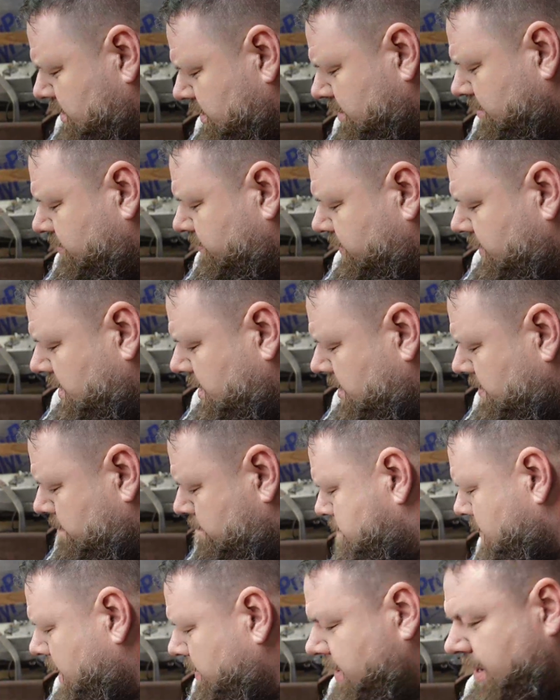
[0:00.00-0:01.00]
of
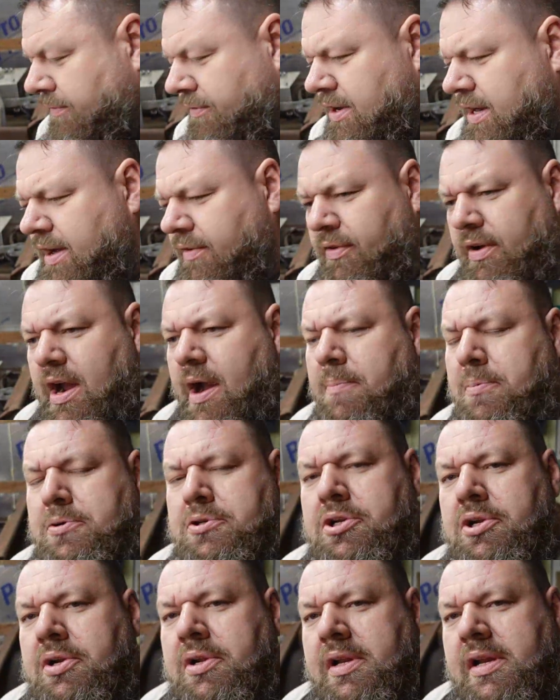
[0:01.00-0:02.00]
I'm giving it every
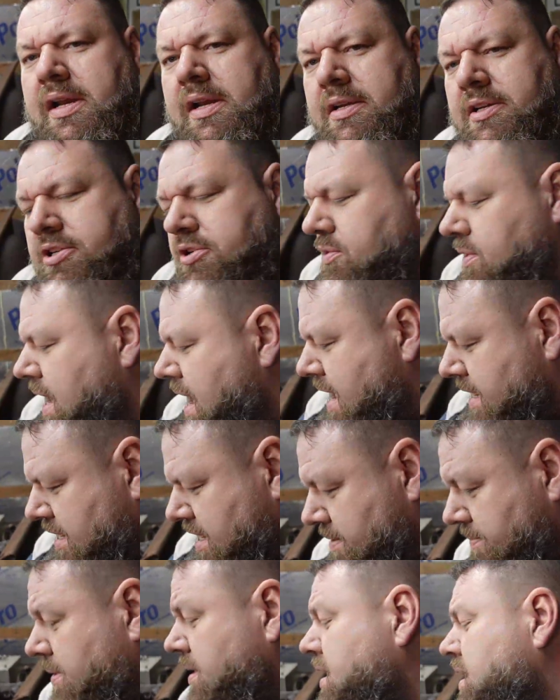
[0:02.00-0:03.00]
opportunity to line
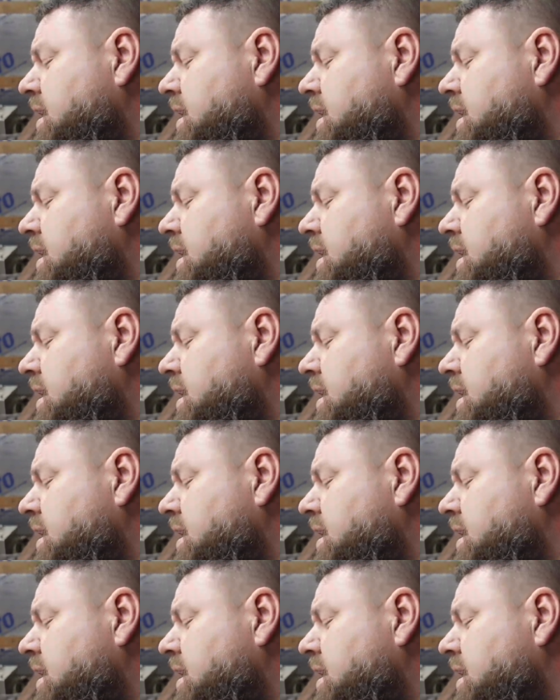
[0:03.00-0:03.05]
up.